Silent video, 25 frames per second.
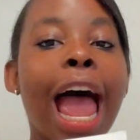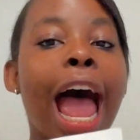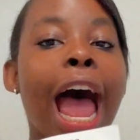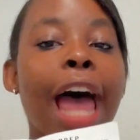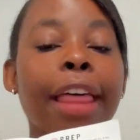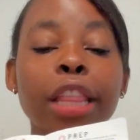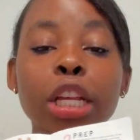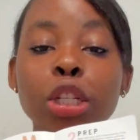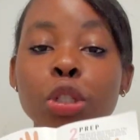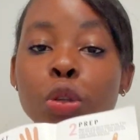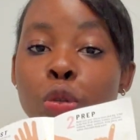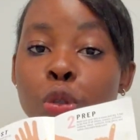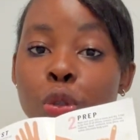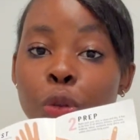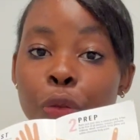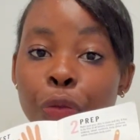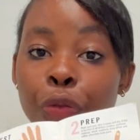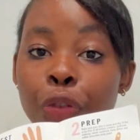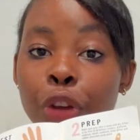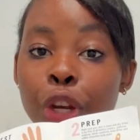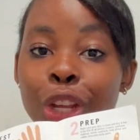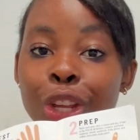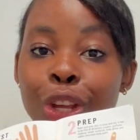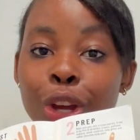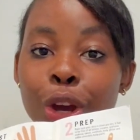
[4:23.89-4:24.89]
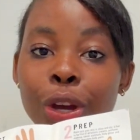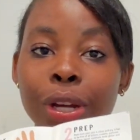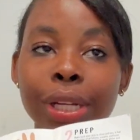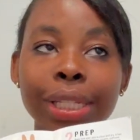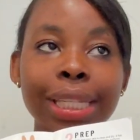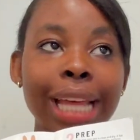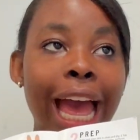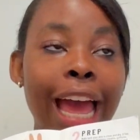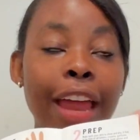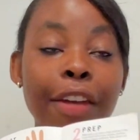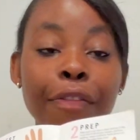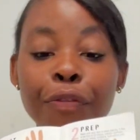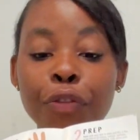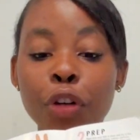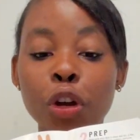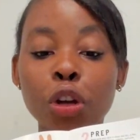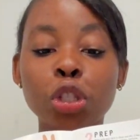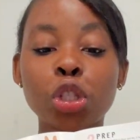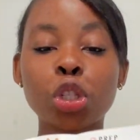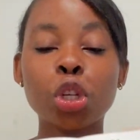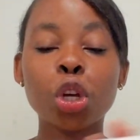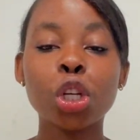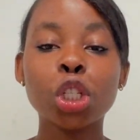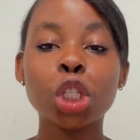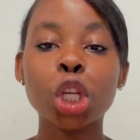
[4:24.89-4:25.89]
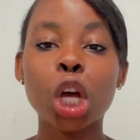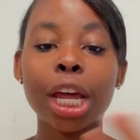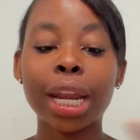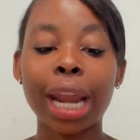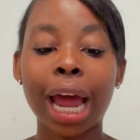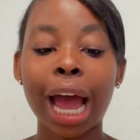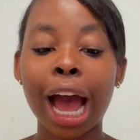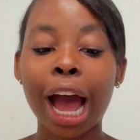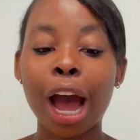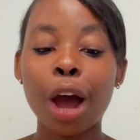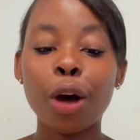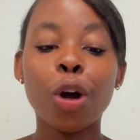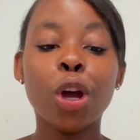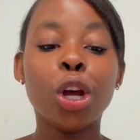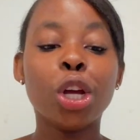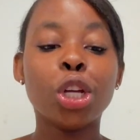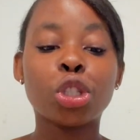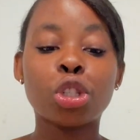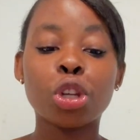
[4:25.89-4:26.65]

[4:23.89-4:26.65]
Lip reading: and there's also videos and photos on how